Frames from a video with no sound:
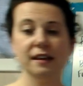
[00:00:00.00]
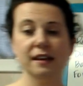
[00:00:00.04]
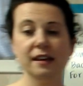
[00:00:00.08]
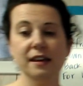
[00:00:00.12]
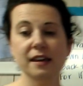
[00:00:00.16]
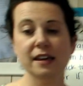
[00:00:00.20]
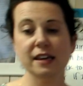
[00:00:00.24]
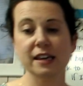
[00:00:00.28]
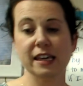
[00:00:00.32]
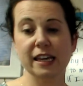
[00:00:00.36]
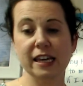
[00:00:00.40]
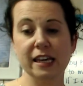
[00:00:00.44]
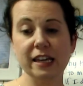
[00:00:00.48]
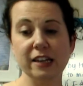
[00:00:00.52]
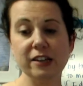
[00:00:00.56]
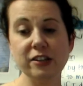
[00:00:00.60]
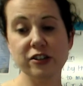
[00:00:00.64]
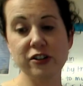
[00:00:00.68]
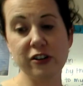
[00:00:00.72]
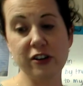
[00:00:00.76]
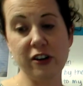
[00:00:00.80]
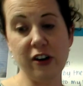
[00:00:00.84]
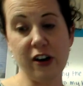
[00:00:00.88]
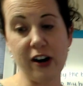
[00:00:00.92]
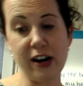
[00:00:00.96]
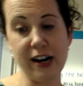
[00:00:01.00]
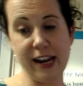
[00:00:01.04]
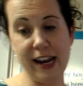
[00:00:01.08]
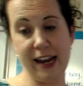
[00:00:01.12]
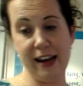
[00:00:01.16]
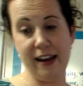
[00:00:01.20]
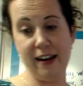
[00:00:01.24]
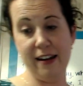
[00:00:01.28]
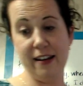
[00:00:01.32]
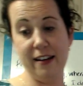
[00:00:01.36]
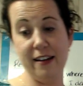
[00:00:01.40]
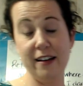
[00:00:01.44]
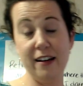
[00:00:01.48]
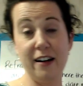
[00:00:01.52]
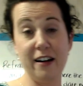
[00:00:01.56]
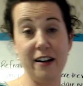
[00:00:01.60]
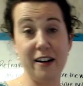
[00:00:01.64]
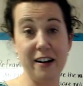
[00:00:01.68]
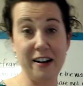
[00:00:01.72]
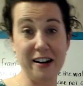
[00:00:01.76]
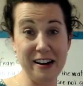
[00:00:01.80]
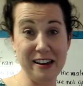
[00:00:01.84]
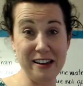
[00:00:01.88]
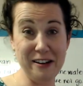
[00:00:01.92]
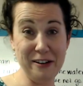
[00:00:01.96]
Kindergarten, are
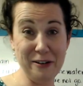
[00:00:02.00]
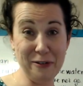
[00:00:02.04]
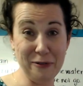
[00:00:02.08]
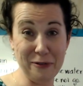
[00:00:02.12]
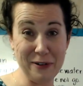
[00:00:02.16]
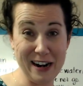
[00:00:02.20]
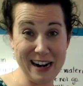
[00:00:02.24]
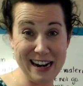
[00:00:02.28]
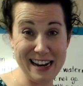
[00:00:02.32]
you ready